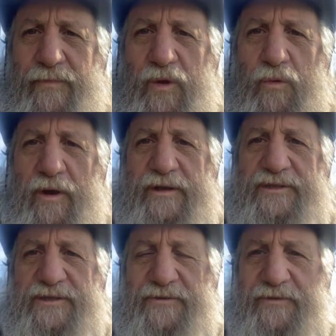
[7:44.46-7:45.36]
quite
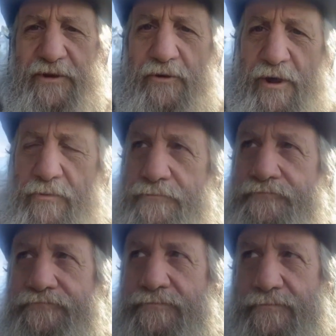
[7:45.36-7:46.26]
easy to figure out.
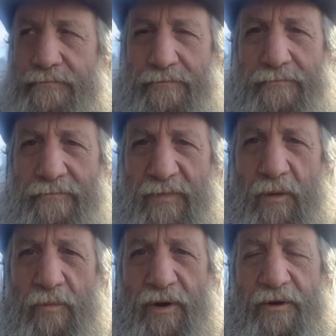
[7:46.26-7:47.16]

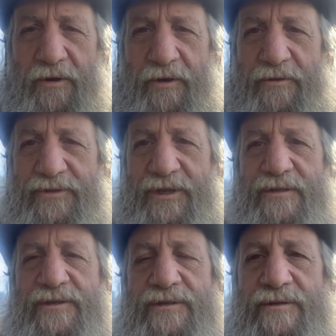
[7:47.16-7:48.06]
But in another
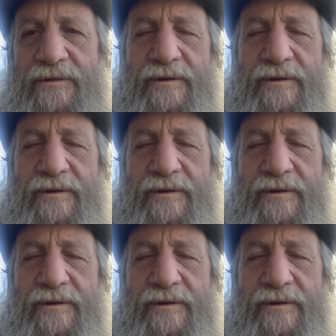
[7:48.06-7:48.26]
sense,